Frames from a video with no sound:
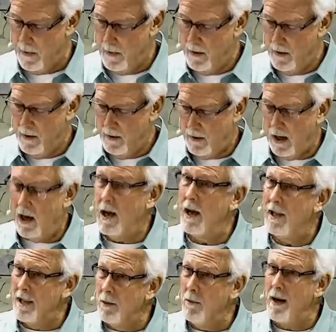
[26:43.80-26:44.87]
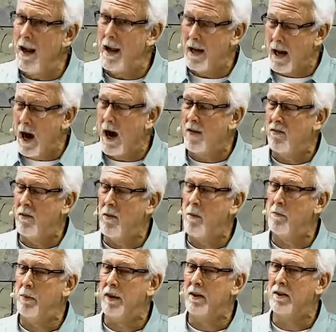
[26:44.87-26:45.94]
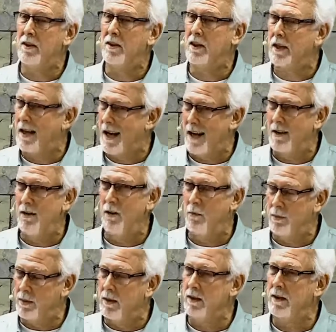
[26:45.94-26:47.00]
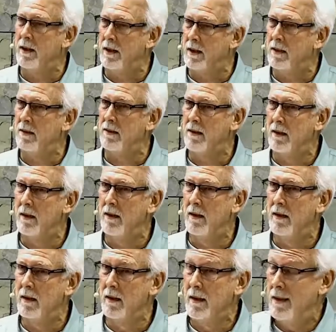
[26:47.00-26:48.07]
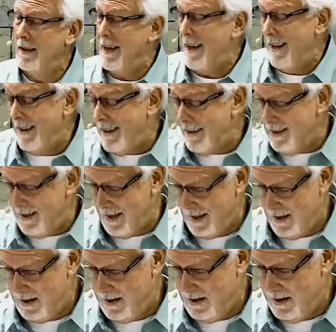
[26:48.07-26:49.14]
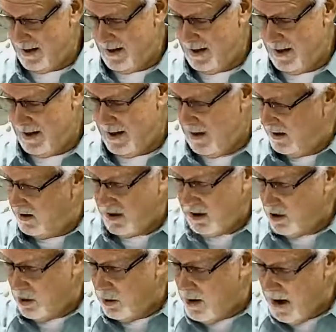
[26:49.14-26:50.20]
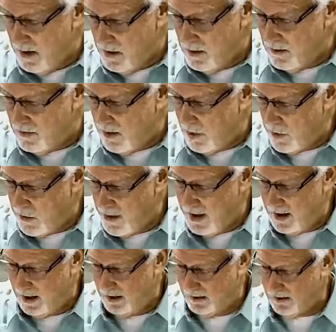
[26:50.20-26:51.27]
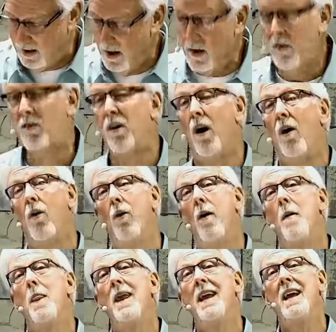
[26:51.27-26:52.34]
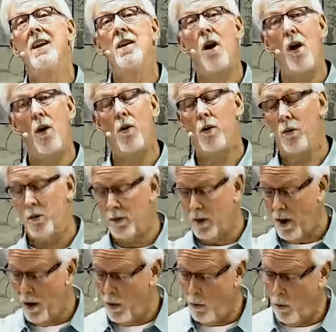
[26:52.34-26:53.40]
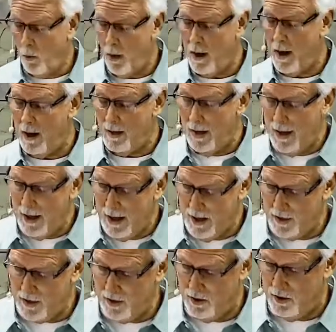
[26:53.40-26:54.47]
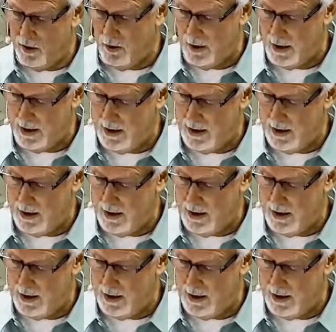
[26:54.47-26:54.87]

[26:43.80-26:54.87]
Okay, eliminate God from the picture, you got no buildings. You got nothing. He's the creator of all things. So he knows what he's doing.